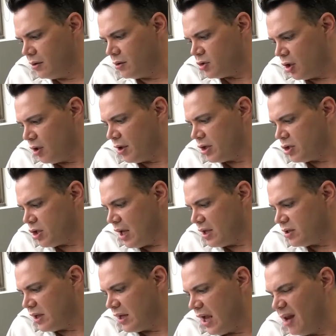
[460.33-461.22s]
Certainly a
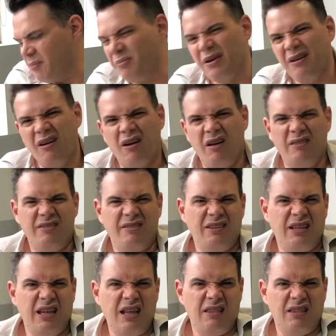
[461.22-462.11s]
chance again, but I
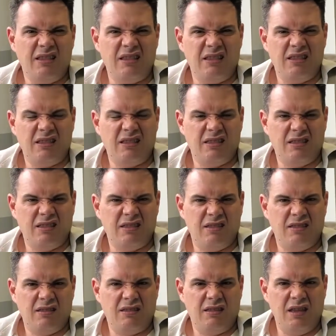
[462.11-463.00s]
get
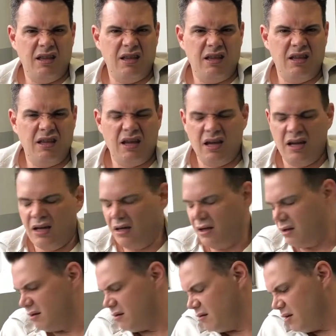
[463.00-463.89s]
the
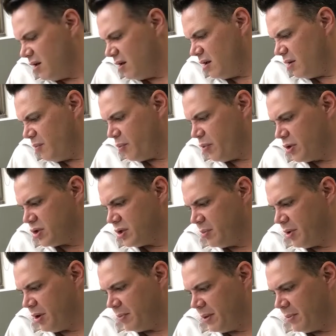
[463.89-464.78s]

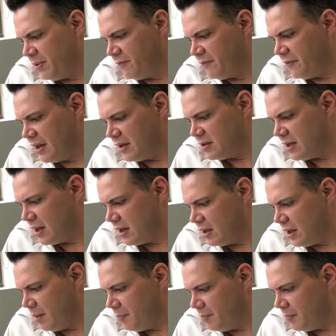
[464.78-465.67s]
impression it might be a bit flat
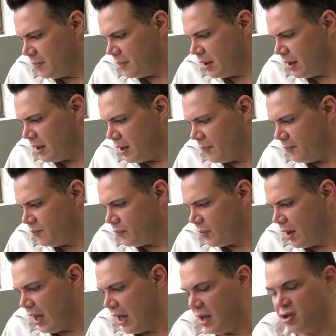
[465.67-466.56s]
second up.
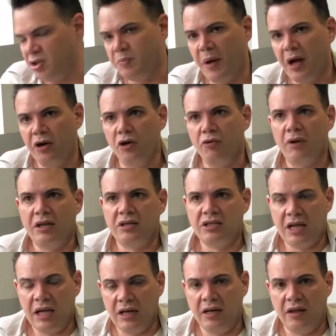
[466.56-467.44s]
Hand Spun, who ran
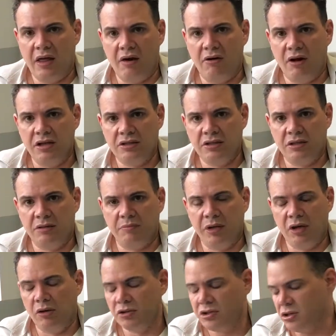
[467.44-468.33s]
2nd in that race at
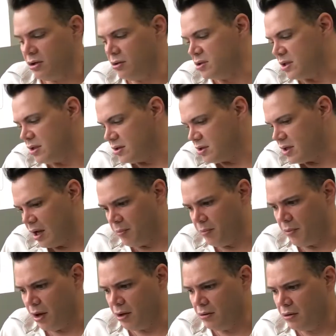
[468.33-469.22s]
big odds 2's in the
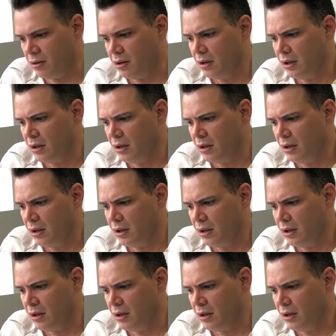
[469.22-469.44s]
same boat.